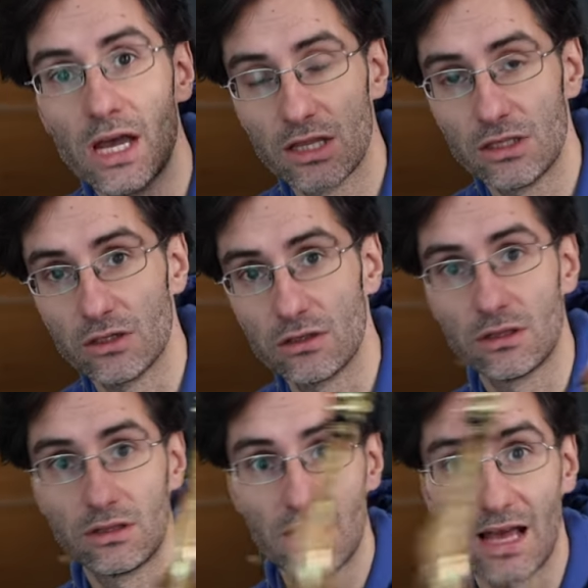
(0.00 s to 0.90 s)

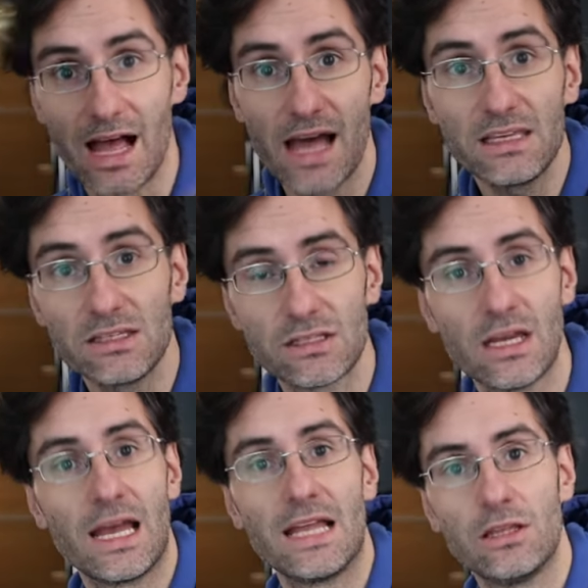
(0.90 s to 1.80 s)
the highest
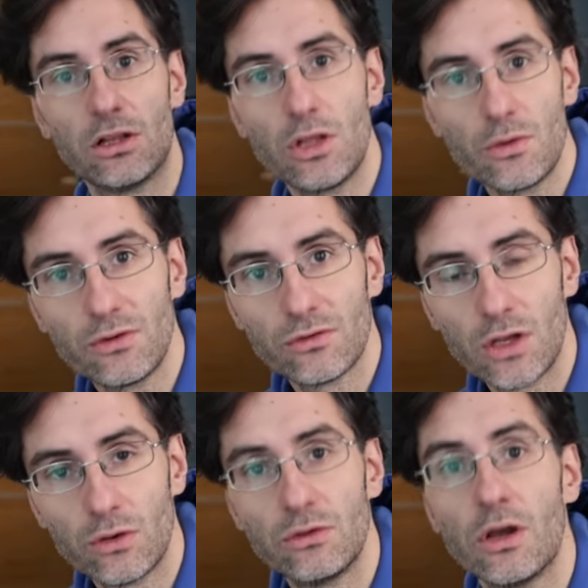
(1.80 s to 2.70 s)
and the lowest
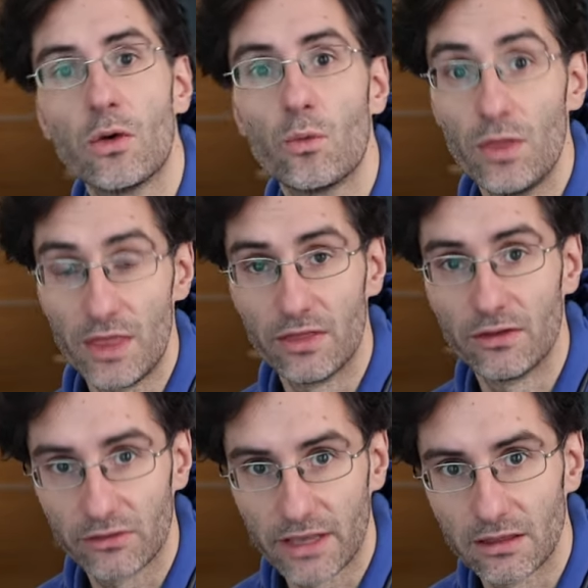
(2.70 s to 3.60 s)
note within
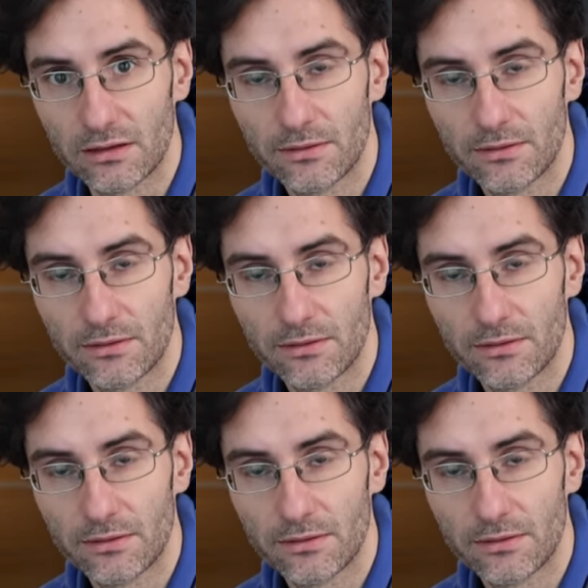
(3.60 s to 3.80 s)
the scale.